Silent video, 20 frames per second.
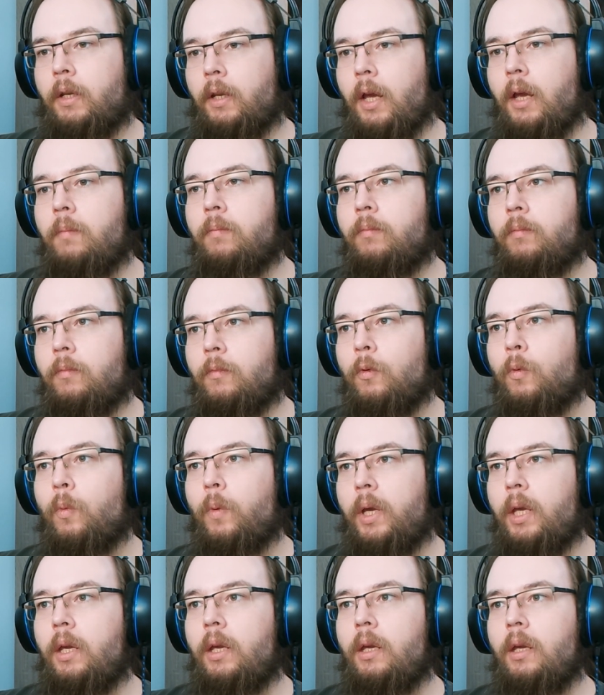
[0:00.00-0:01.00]
And yeah,
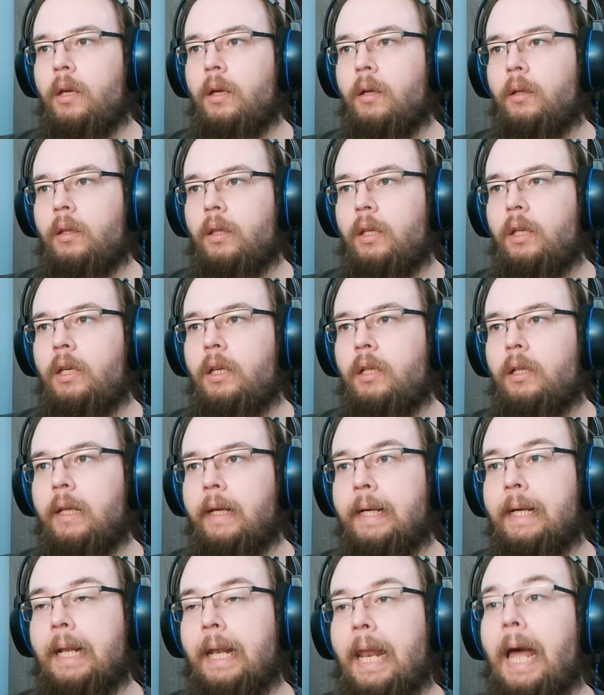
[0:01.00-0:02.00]
we
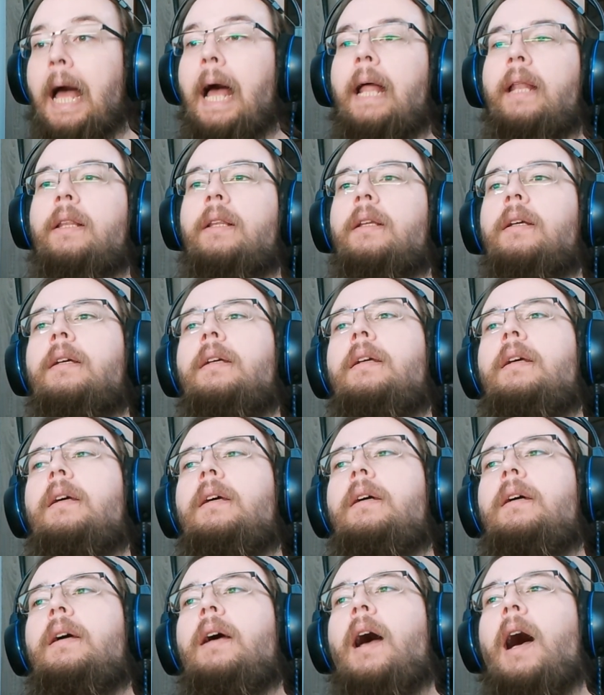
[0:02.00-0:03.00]
need a clan.
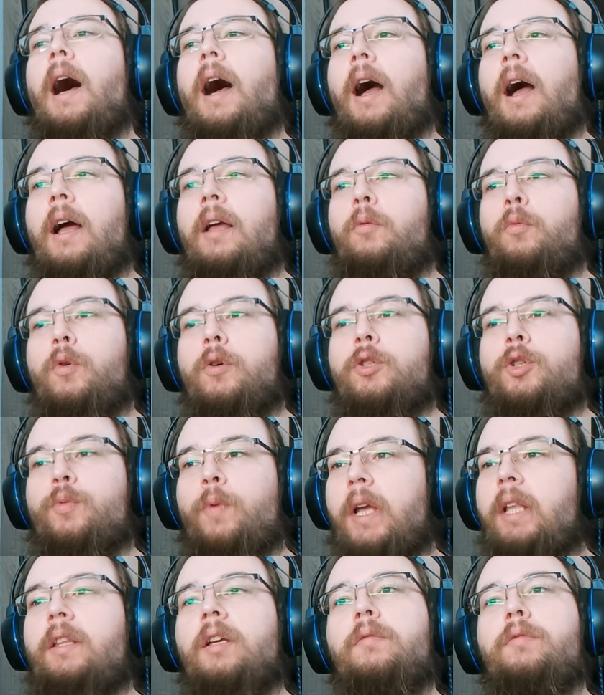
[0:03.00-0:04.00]
I
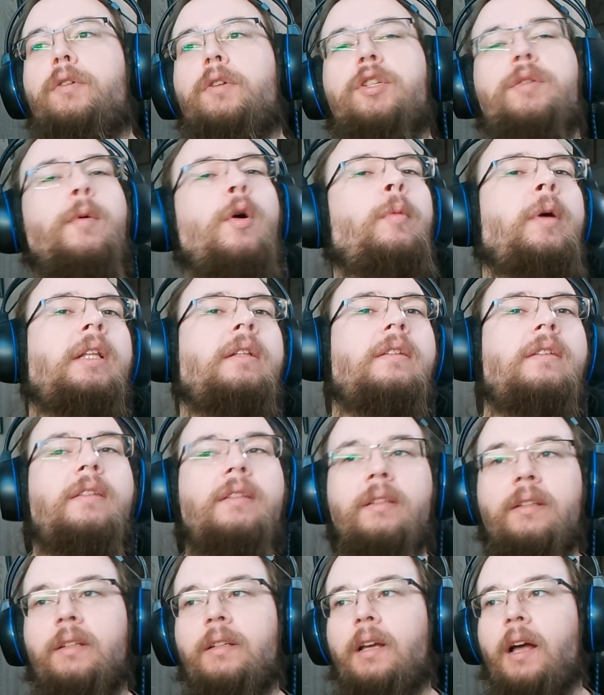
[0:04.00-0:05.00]
was waiting for this
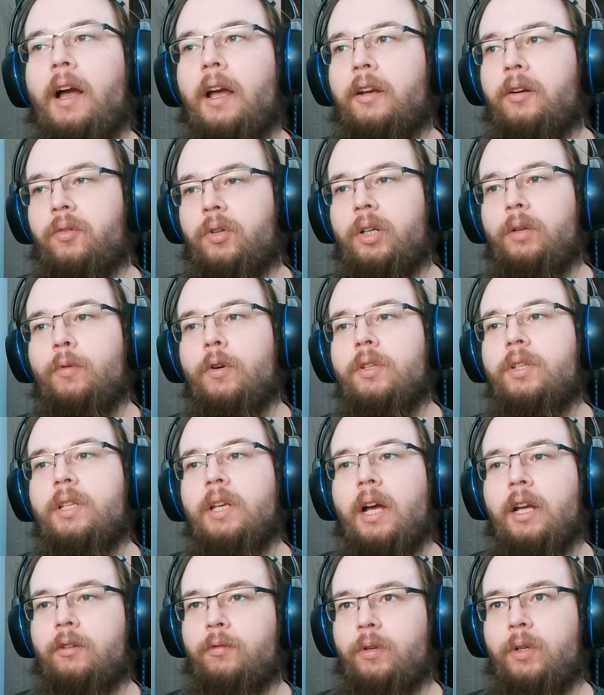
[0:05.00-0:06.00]
moment. I really
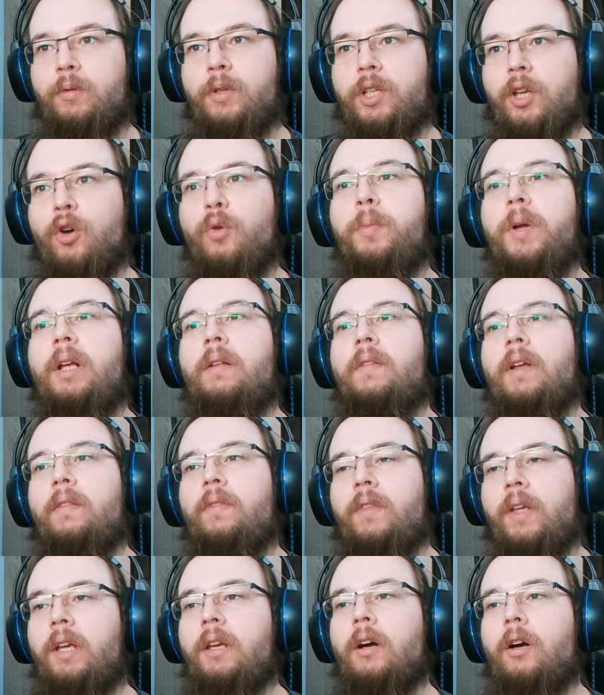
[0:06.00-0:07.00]
was. I really was hoping
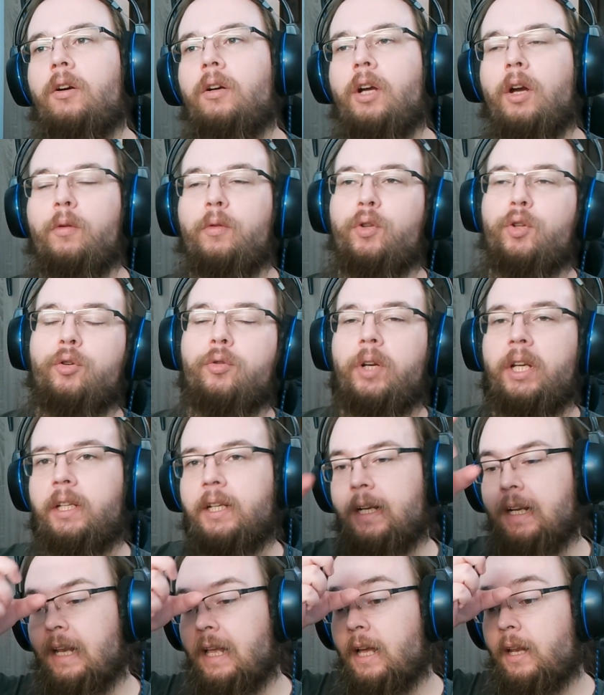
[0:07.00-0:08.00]
that they are going to
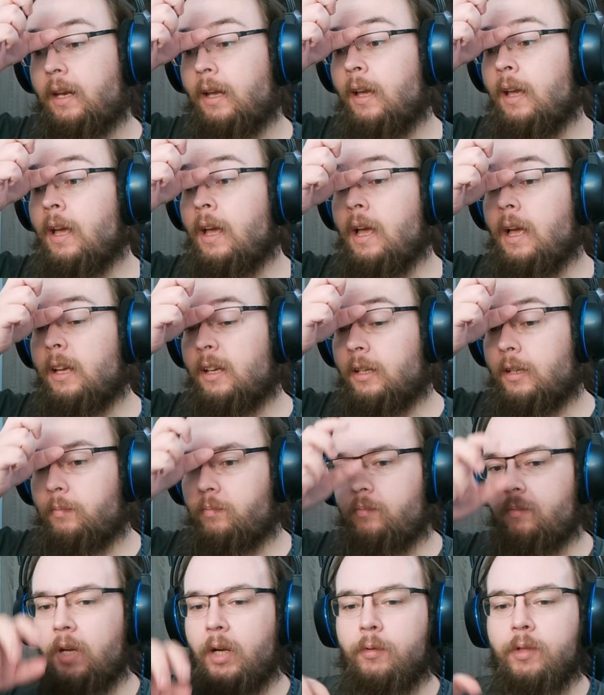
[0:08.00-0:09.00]
create a clan.
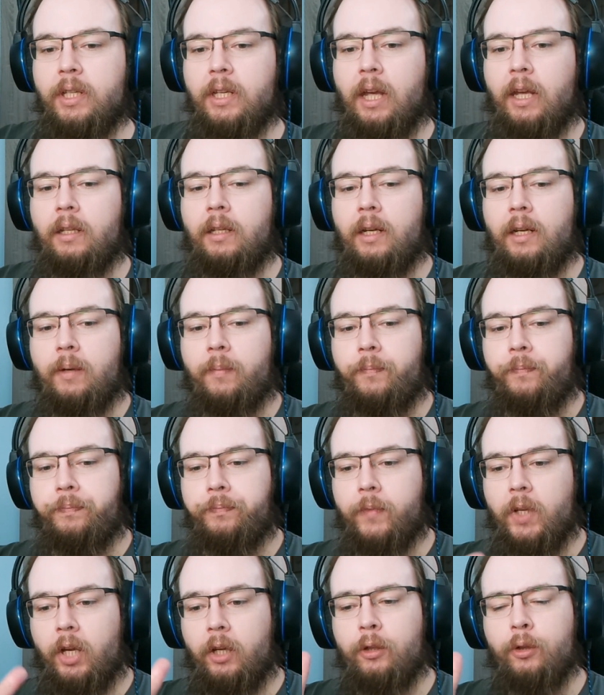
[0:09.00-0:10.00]
Uh, I was kinda...
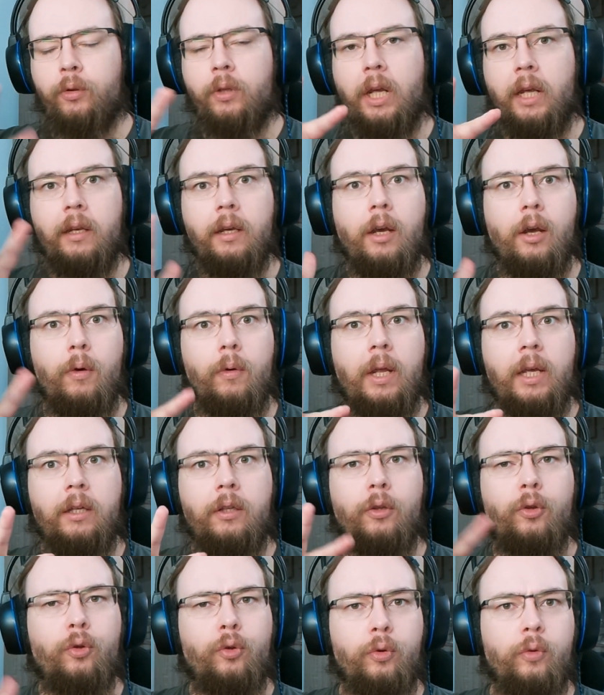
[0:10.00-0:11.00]
It could kinda go
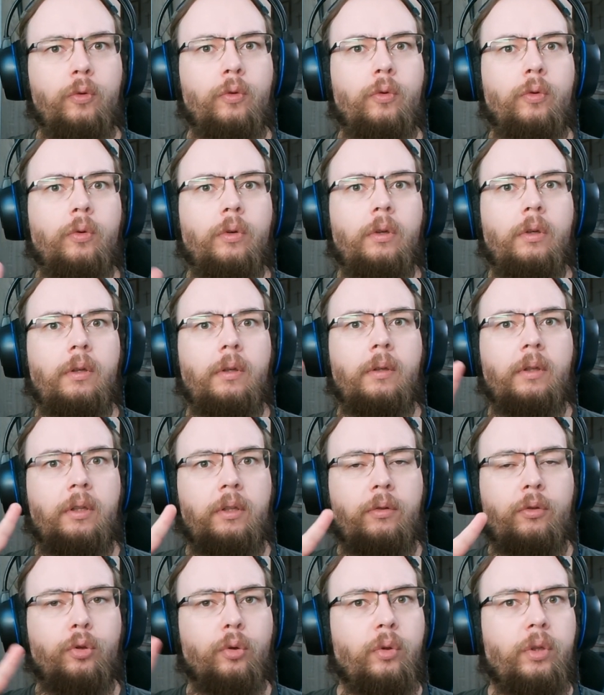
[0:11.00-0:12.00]
like two
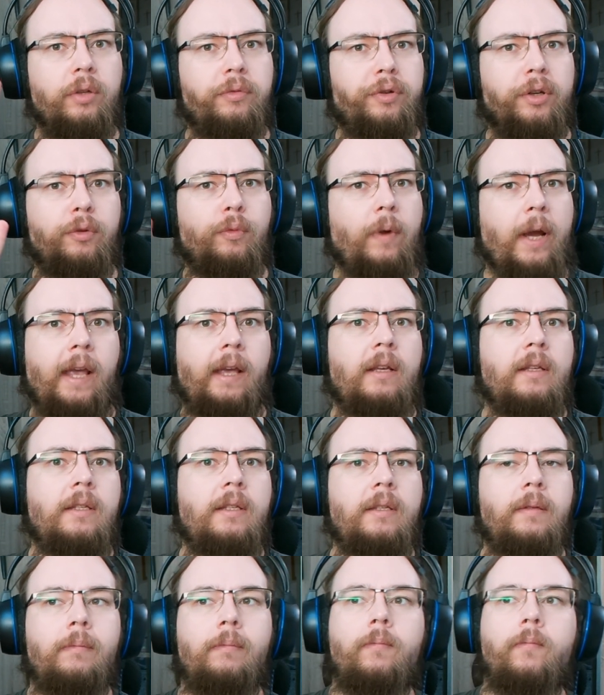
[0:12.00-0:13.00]
two different
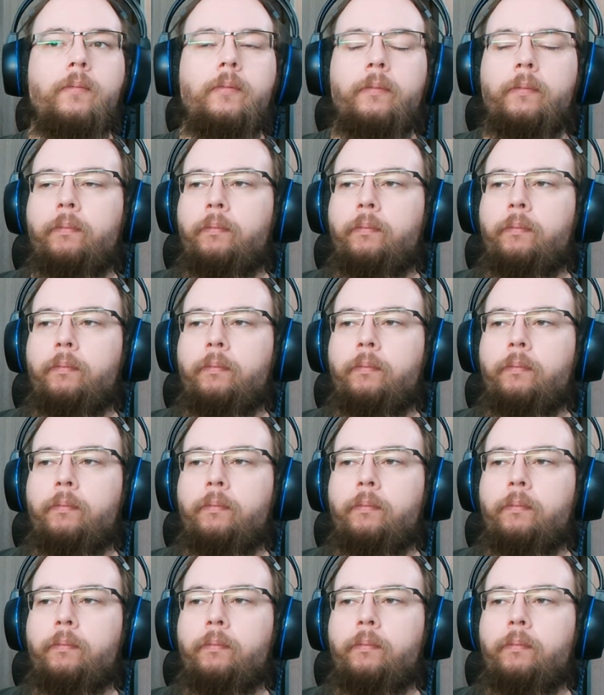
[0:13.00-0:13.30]
ways.